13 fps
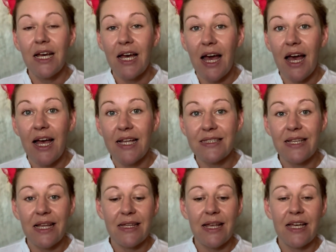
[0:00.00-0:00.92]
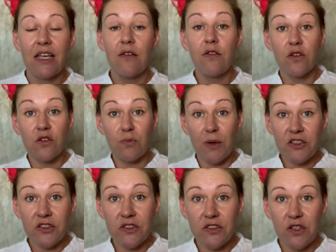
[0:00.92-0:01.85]
and then they give you a
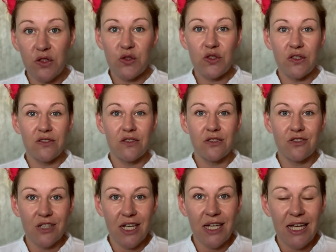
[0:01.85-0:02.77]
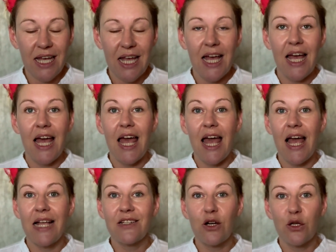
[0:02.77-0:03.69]
special solution to drink
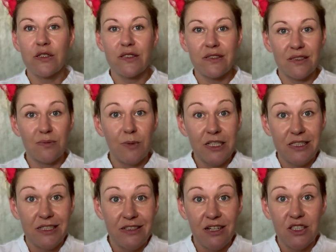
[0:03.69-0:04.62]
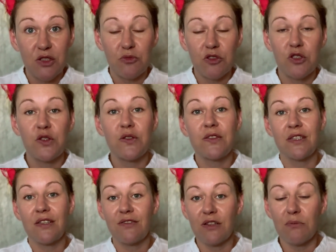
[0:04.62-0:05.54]
and causes this bacteria to produce
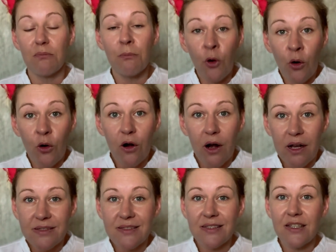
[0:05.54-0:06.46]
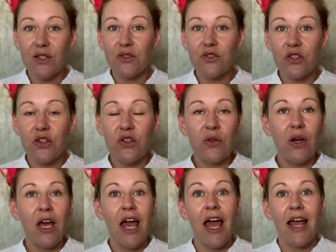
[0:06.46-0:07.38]
even more CO2.
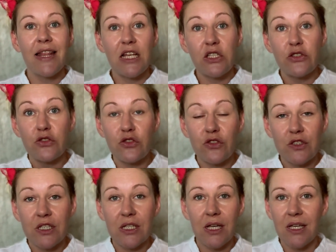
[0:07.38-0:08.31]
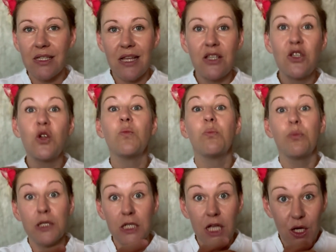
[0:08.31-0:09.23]
Then you drink, then you
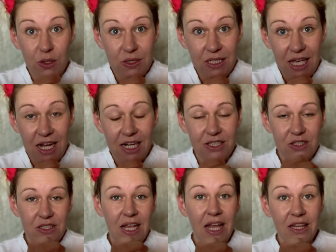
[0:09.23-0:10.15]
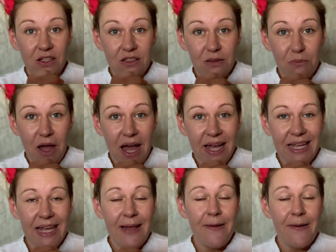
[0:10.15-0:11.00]
blow the air to another bag,